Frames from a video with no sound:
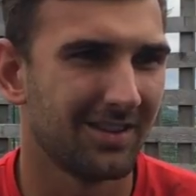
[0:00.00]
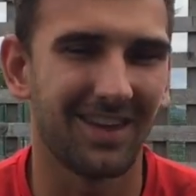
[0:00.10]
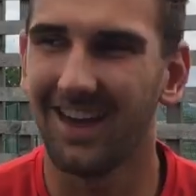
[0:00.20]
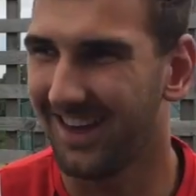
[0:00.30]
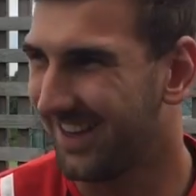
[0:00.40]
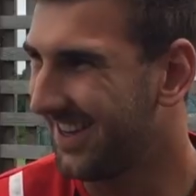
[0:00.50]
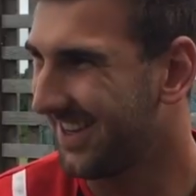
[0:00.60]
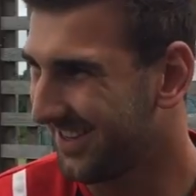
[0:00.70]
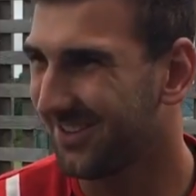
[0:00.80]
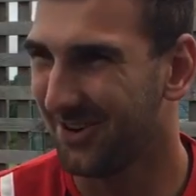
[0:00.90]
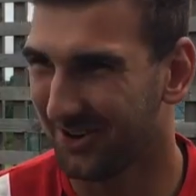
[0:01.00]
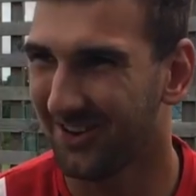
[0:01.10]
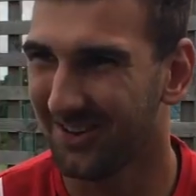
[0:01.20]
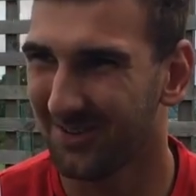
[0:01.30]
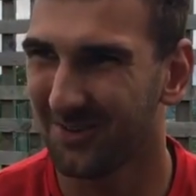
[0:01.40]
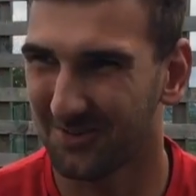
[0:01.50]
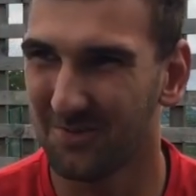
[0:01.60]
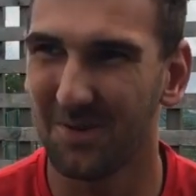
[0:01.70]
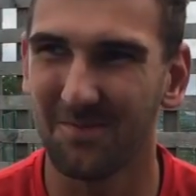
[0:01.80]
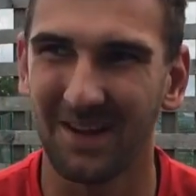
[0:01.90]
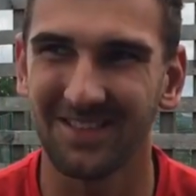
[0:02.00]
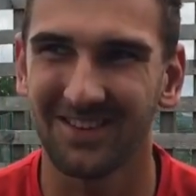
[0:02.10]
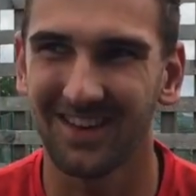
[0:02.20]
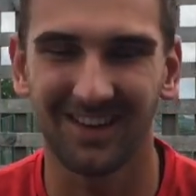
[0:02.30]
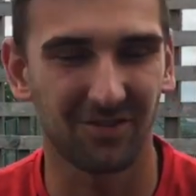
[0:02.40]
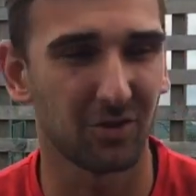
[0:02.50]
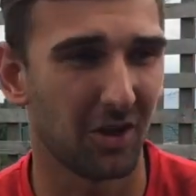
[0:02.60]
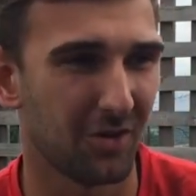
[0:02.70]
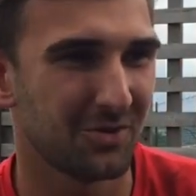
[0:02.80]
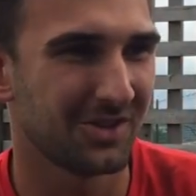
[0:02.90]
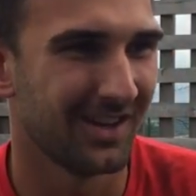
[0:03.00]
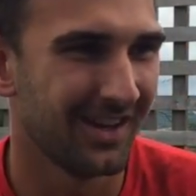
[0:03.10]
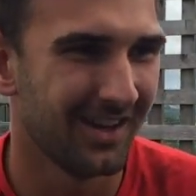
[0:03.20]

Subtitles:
Yeah, good bit of banter, yeah, good coach.